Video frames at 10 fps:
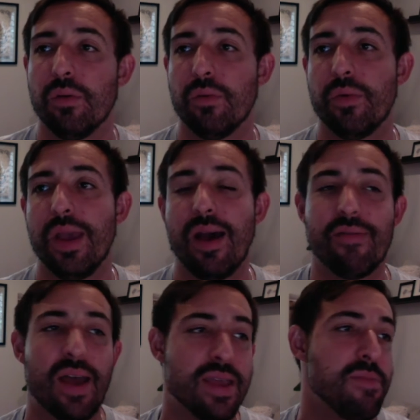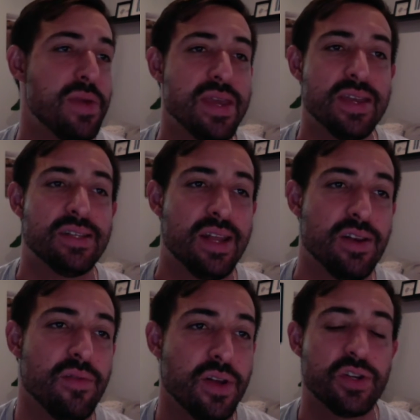We have IEPs and
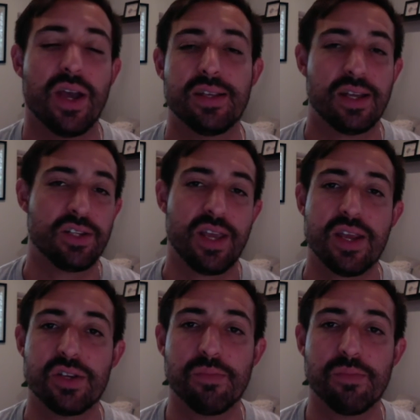individualized education